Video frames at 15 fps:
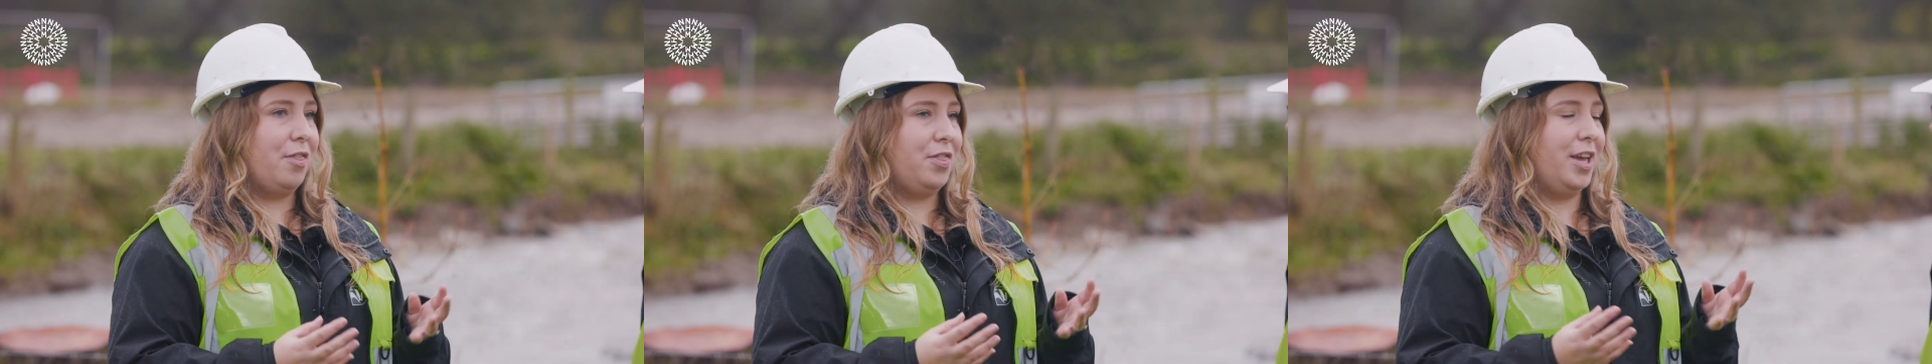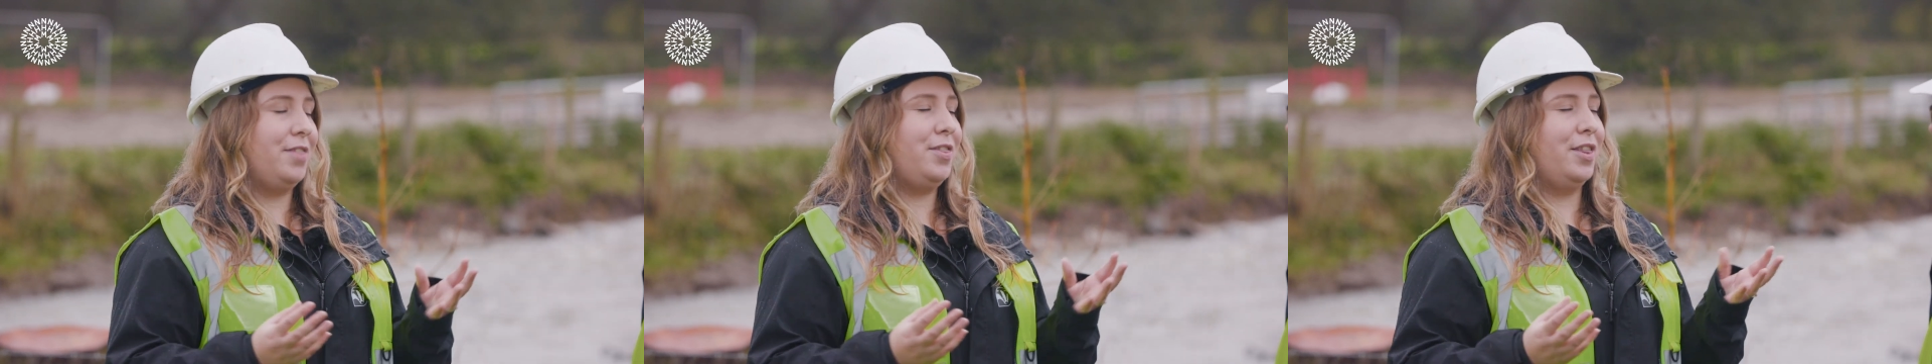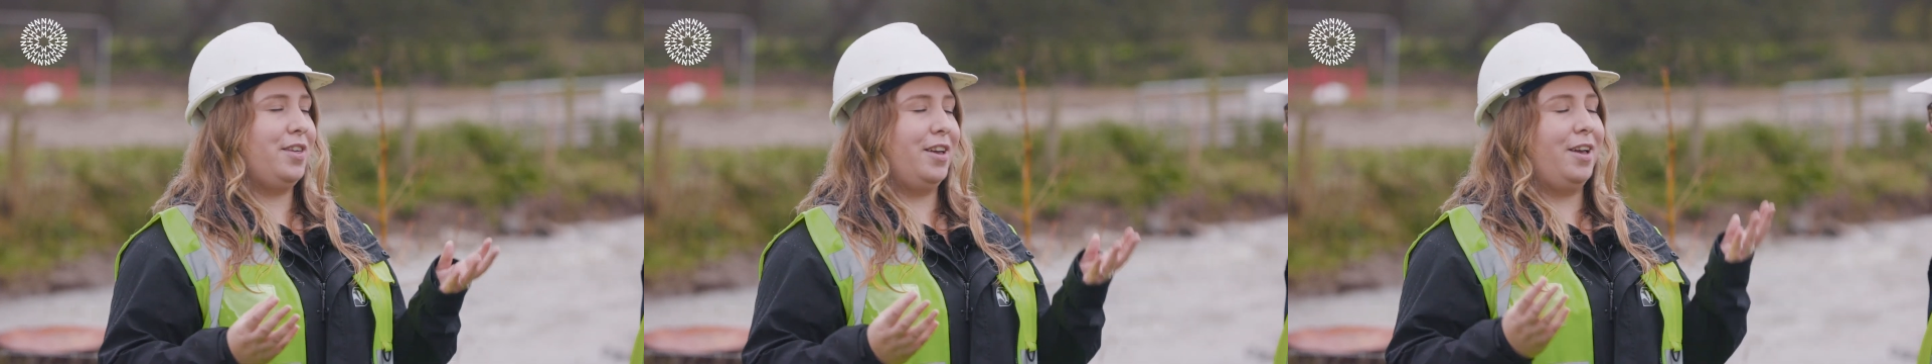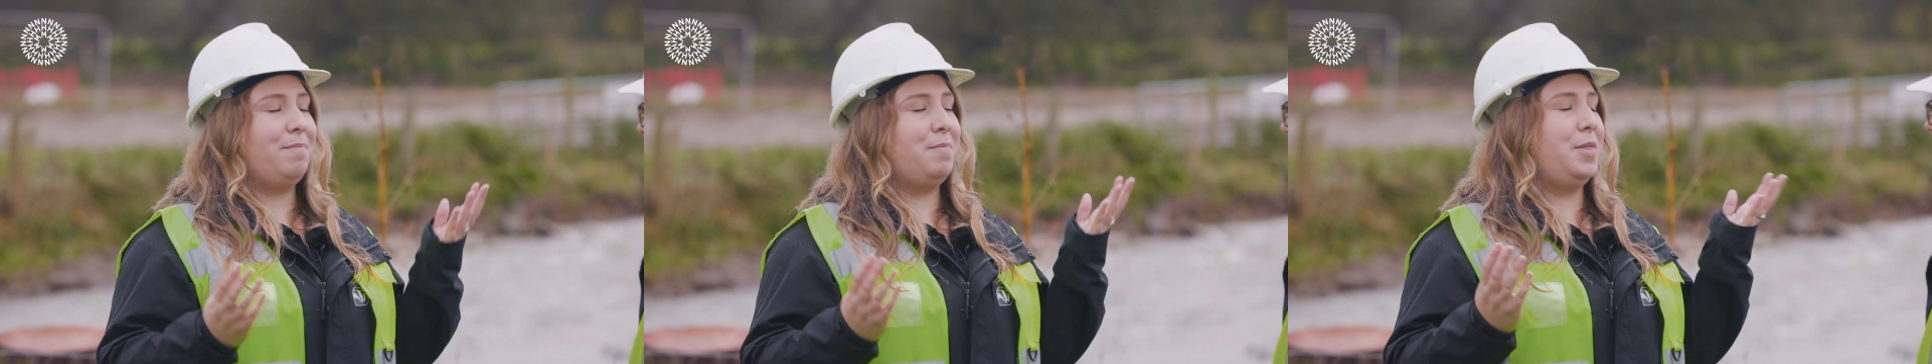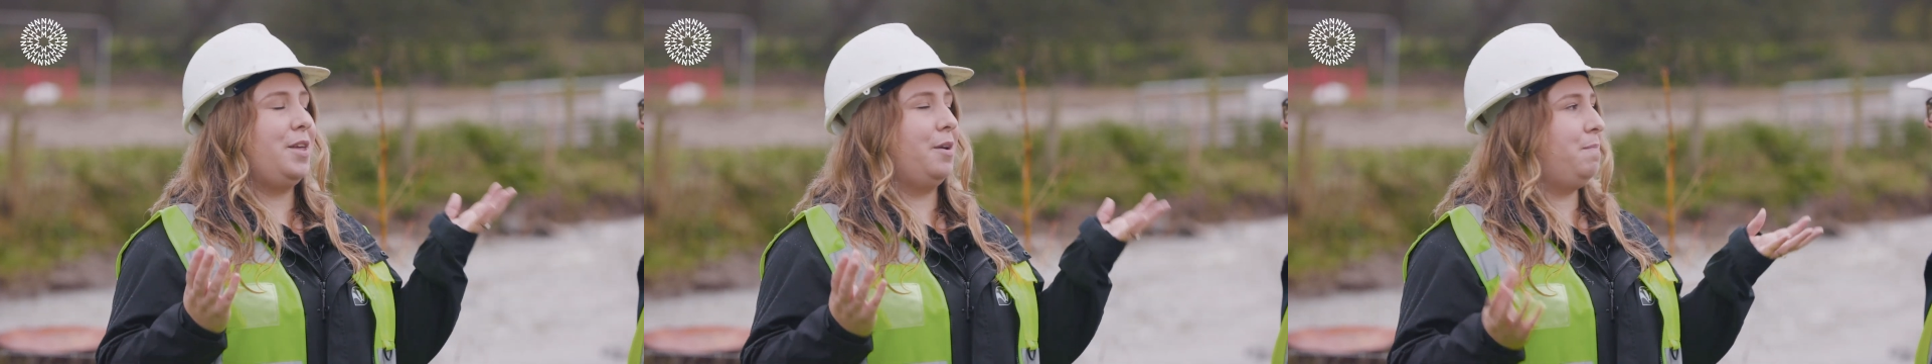
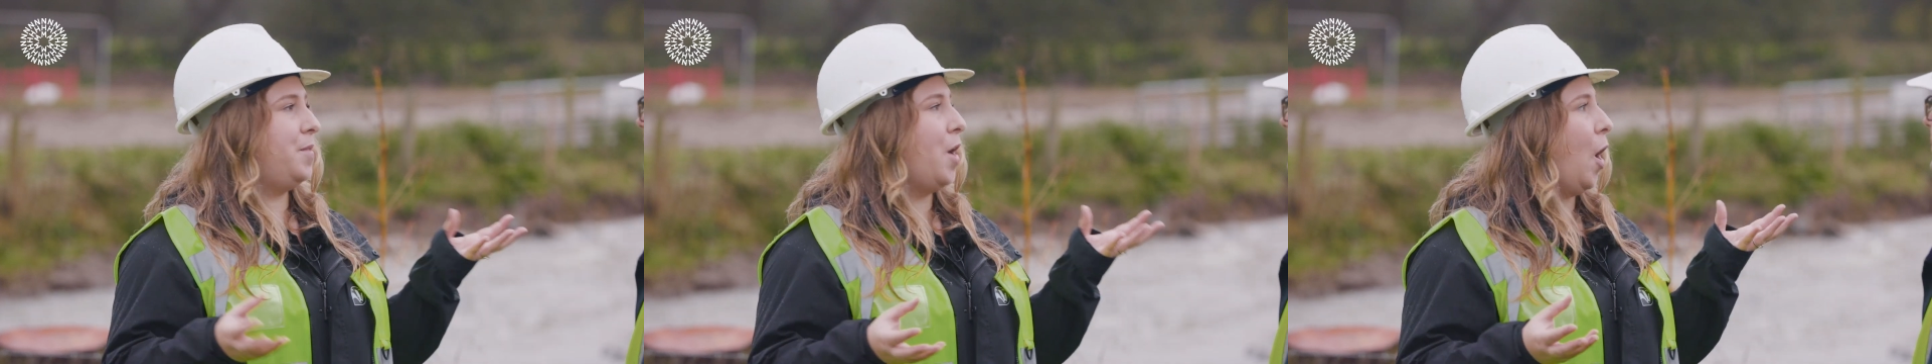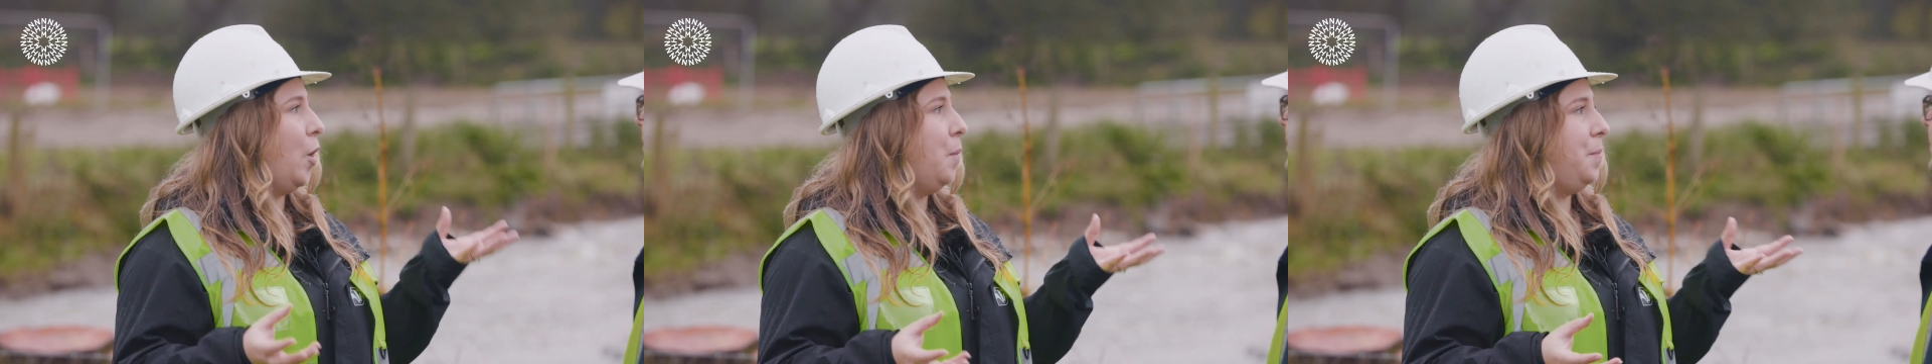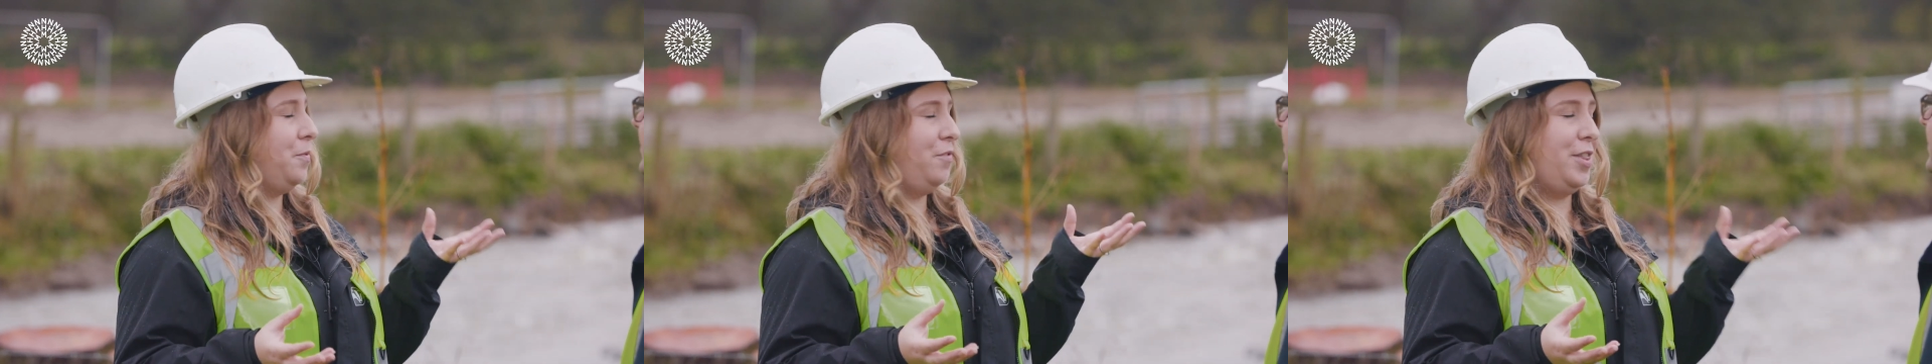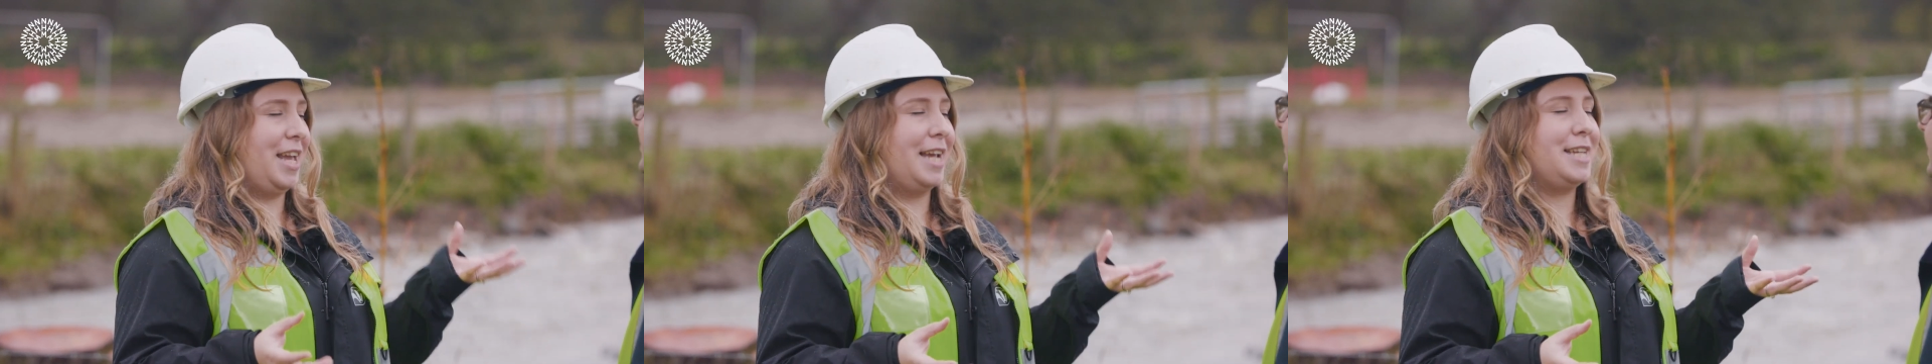the hope for